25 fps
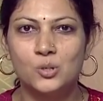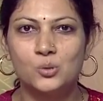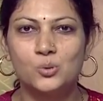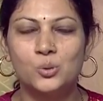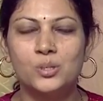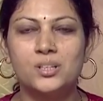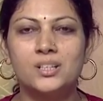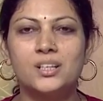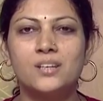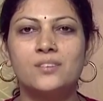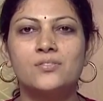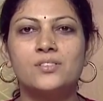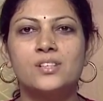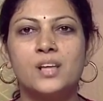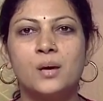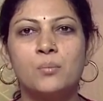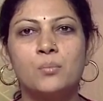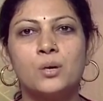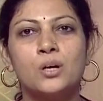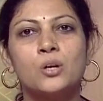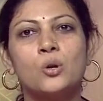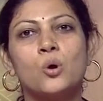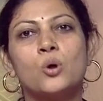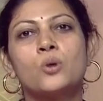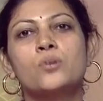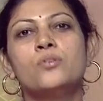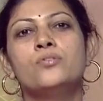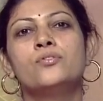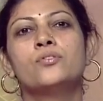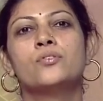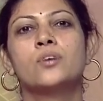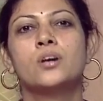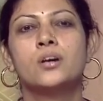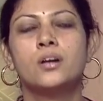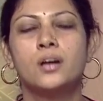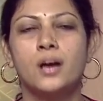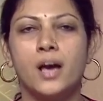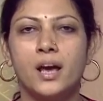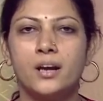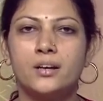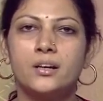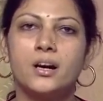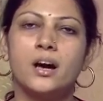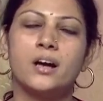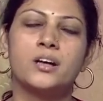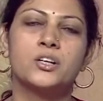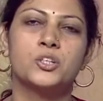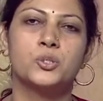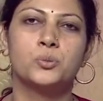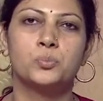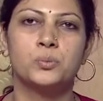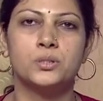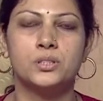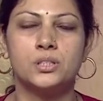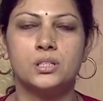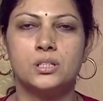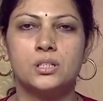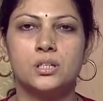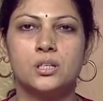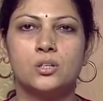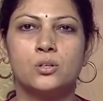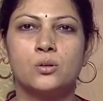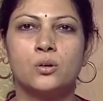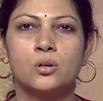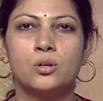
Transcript: So it gives them a lot of encouragement.